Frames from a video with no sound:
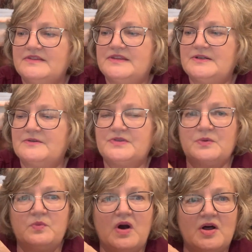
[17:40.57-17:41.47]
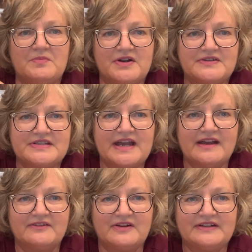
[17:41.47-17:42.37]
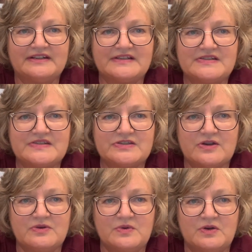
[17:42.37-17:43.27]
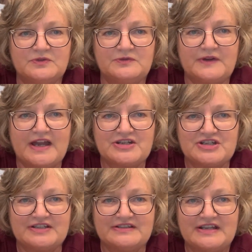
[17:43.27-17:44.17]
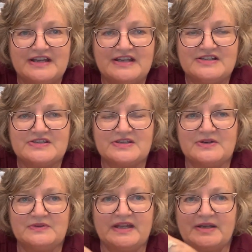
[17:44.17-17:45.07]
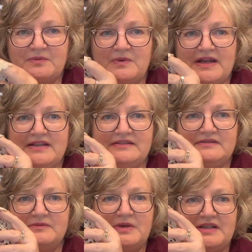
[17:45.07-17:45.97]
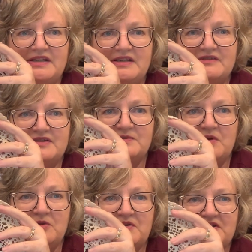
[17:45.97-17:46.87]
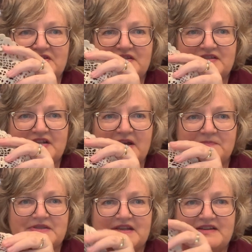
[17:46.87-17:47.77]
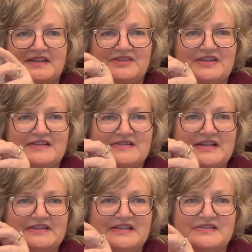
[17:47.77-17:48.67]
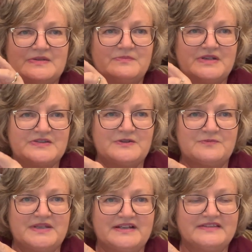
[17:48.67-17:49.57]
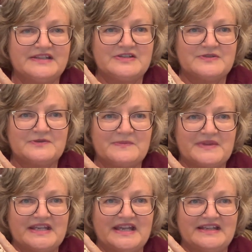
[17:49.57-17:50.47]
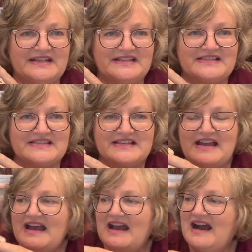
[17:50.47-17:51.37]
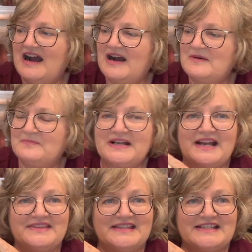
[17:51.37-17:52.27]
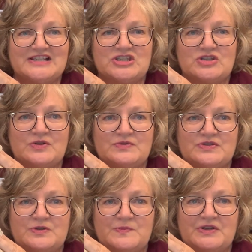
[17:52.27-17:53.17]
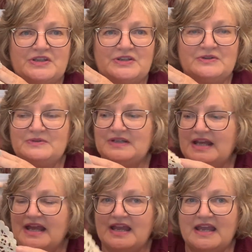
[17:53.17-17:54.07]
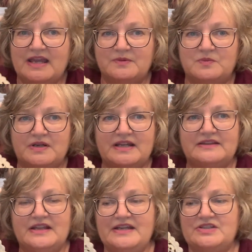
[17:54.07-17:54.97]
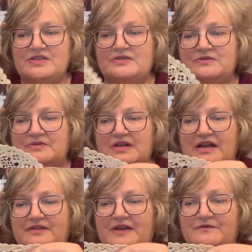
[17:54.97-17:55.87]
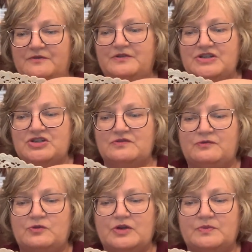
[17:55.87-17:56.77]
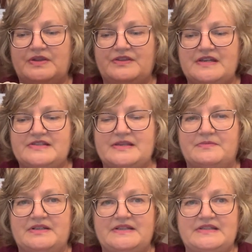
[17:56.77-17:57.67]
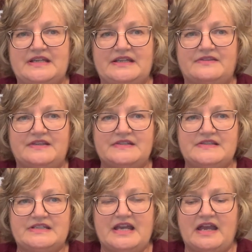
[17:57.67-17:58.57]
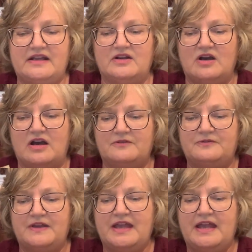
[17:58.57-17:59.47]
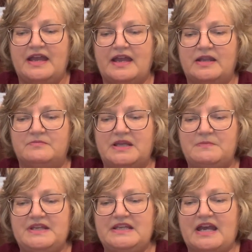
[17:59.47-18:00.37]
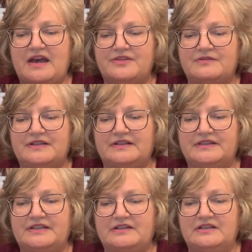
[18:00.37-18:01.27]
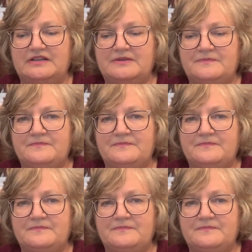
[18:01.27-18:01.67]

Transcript: Walmart tag on it is so old-fashioned. So like what year did Walmart stop selling things like this? It must have been at least from the 80s. But I think it's so super cute. And what I'd like to kind of have a vision for with this, I'm going to take this tag off and maybe gather it a little,